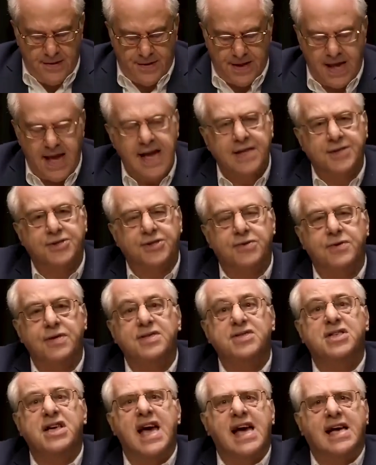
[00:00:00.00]
The answer
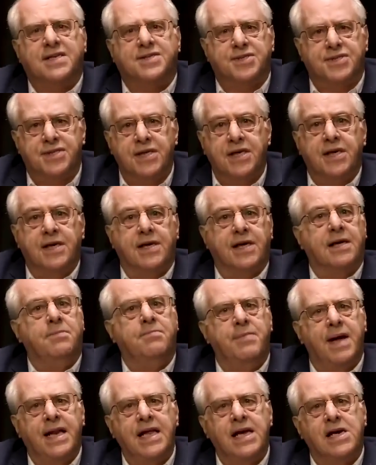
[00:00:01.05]
is yes.
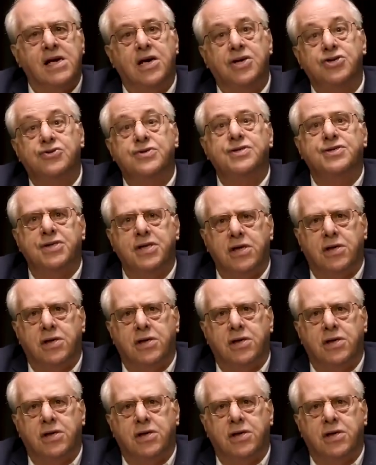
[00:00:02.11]
In many countries,